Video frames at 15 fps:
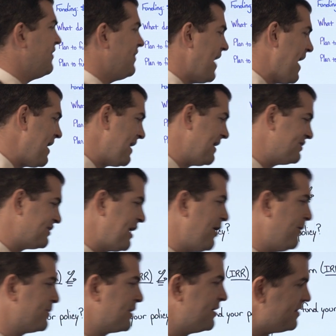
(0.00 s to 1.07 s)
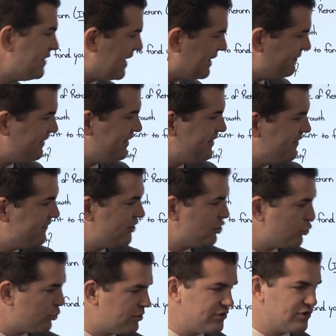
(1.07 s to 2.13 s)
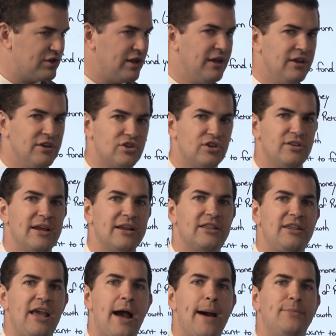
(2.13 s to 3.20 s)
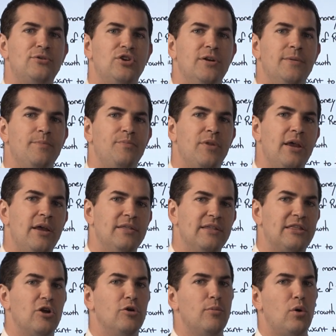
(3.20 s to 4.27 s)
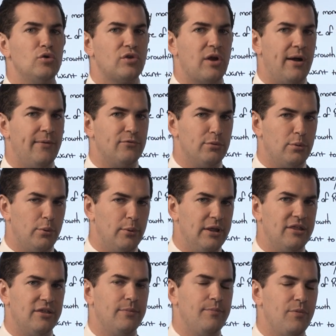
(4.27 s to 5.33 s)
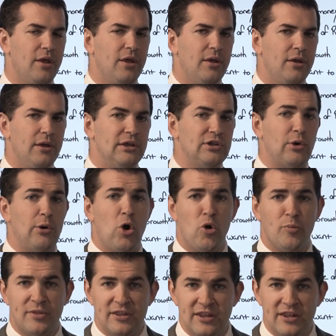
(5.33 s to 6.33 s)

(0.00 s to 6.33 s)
that has helped a lot of individuals select the option that they're most comfortable with. So I hope